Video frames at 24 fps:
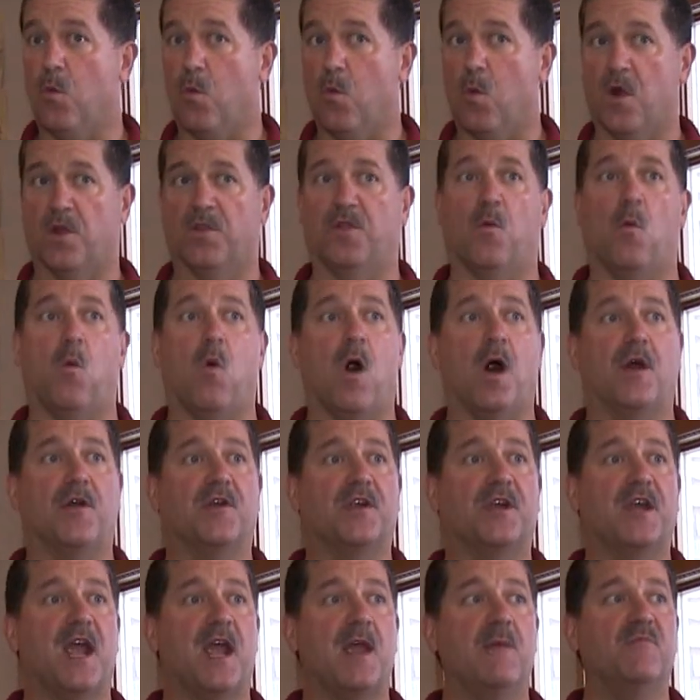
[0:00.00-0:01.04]
where the water
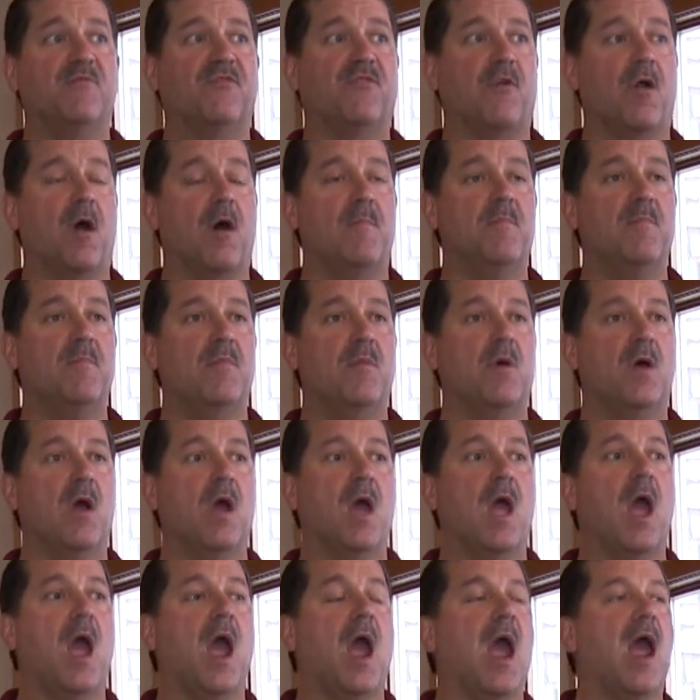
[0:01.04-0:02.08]
came from
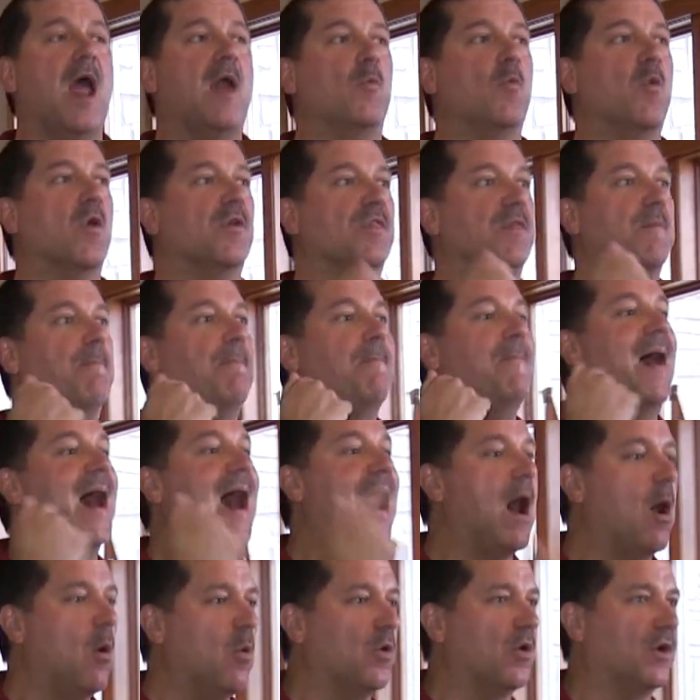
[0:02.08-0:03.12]
and where the
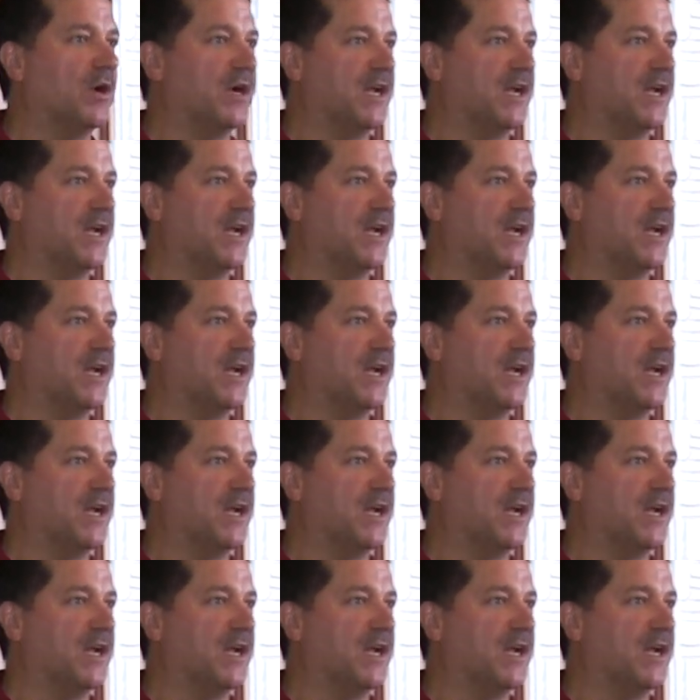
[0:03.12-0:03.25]
power